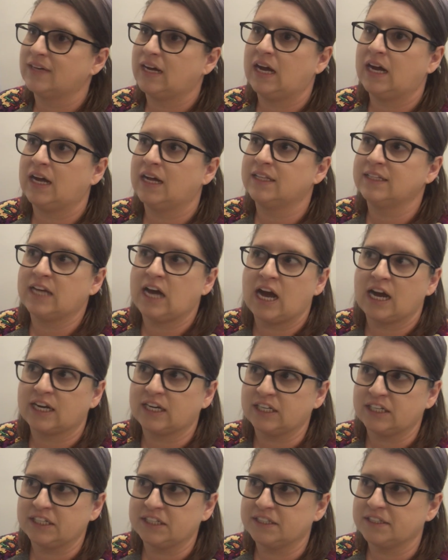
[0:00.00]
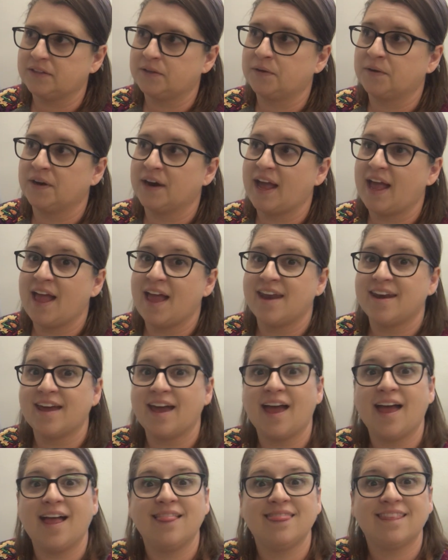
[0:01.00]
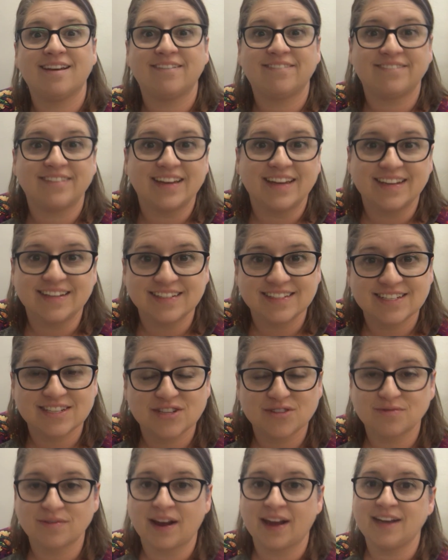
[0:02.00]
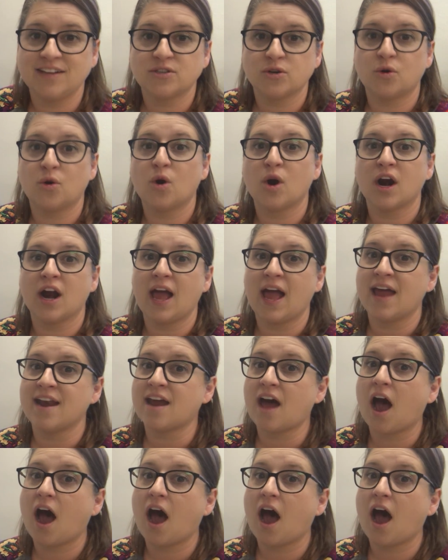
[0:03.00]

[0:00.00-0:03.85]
a locker, or an elephant, right? Or an